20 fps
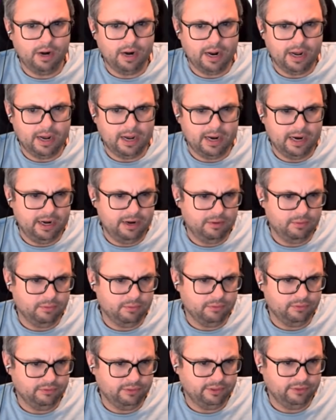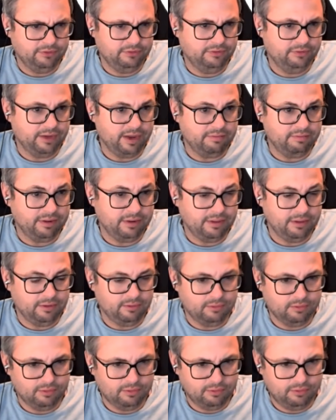9 or 6, 7.
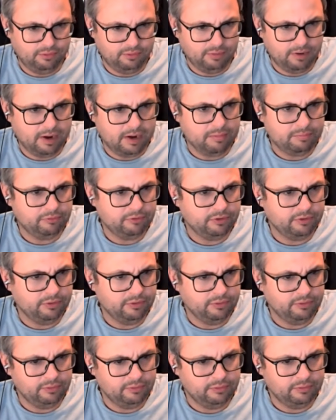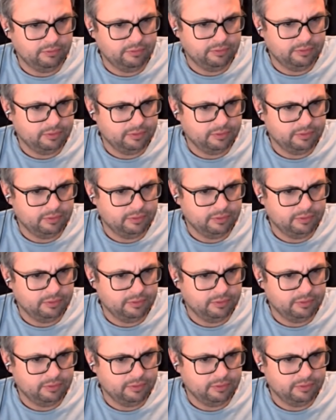Those are the two options.